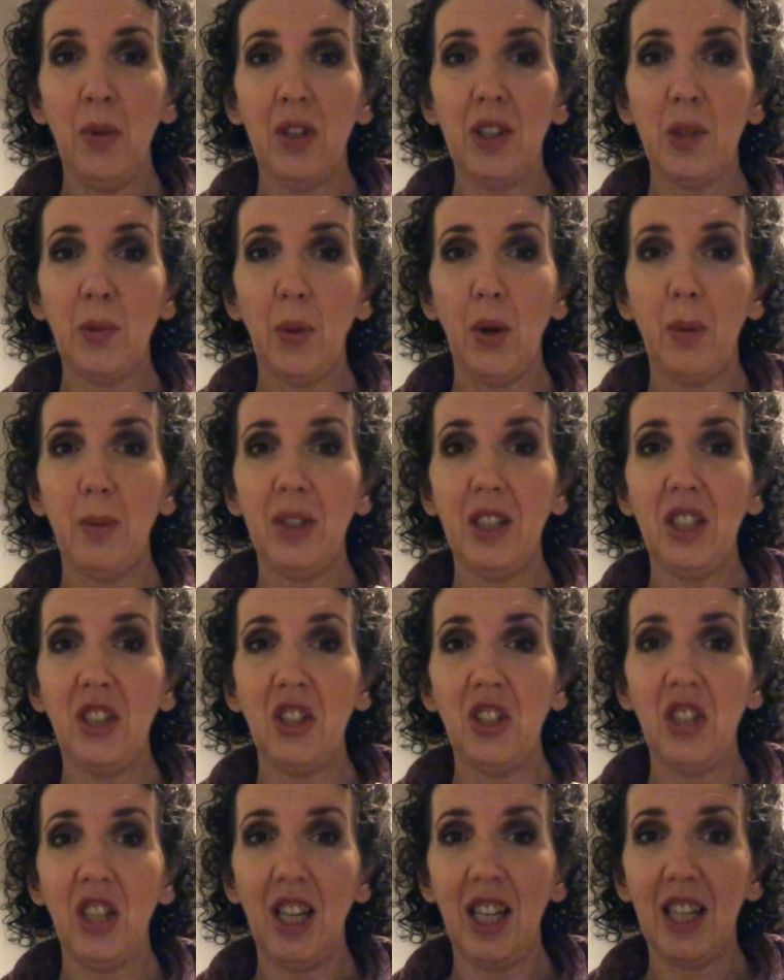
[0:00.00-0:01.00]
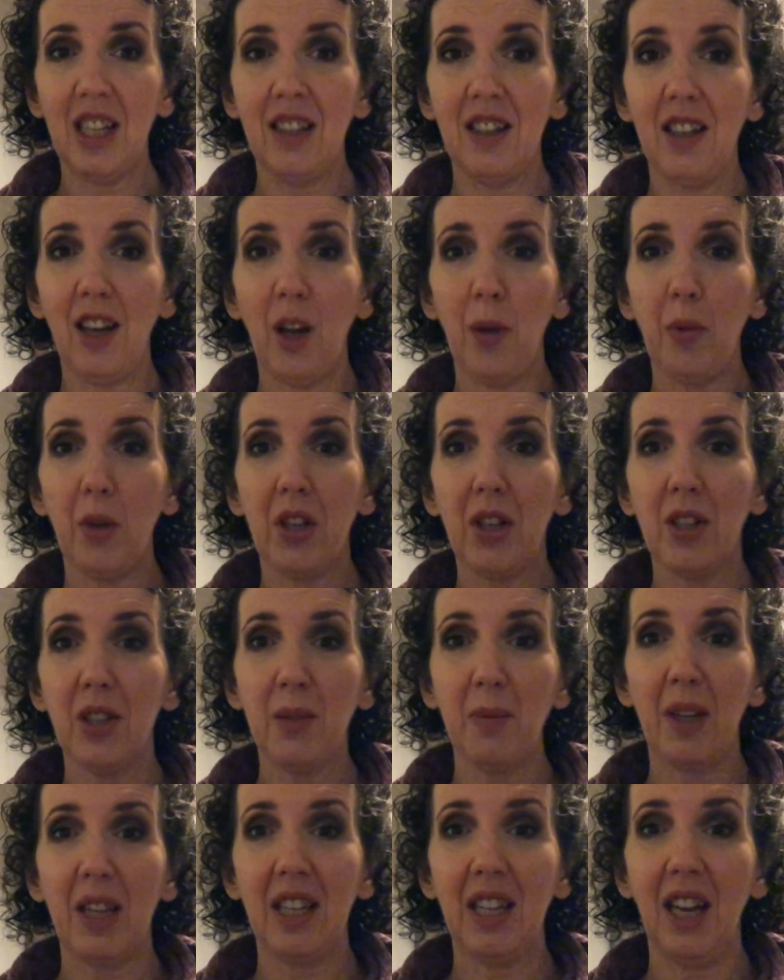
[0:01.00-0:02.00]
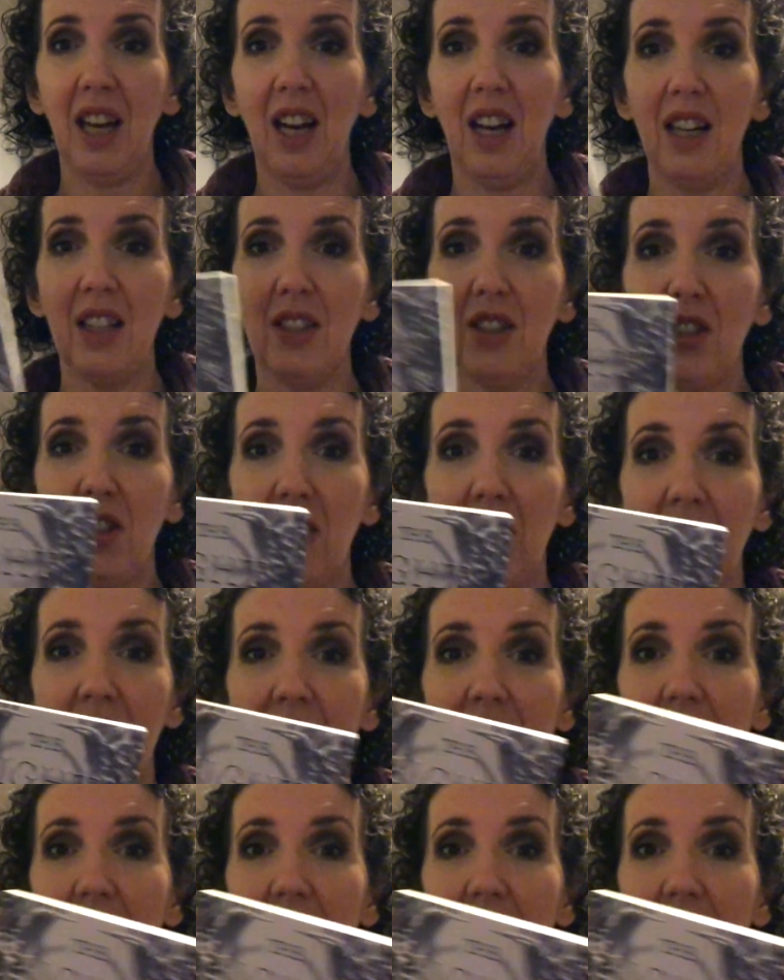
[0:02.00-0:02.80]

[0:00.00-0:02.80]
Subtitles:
has probably shaken there because my cat has just